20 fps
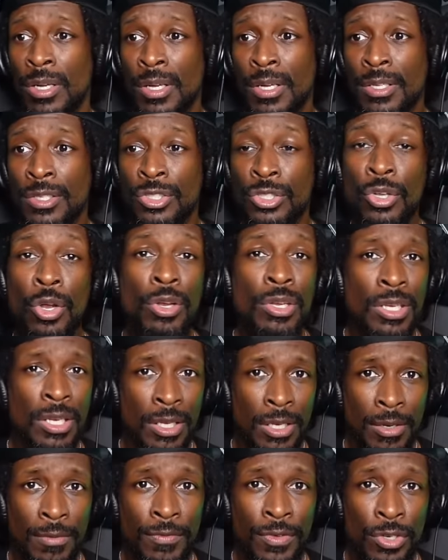certain
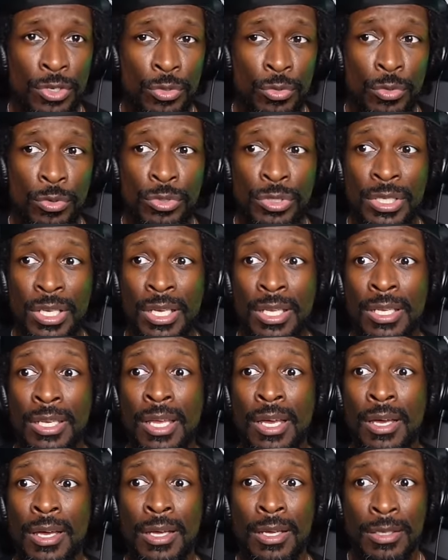individuals in
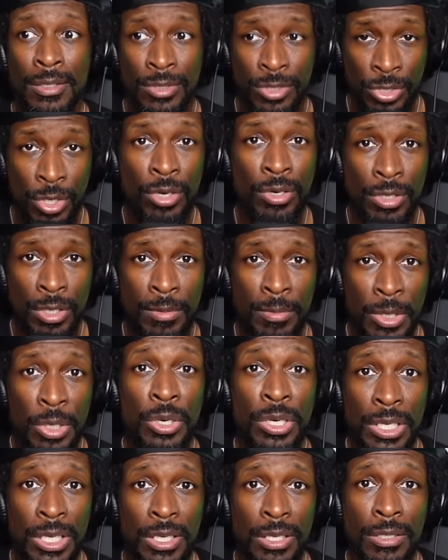certain
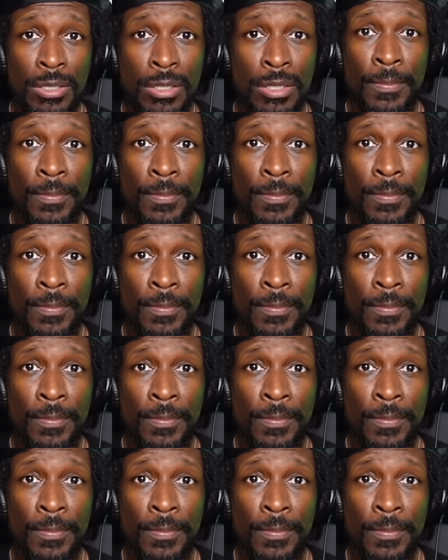communities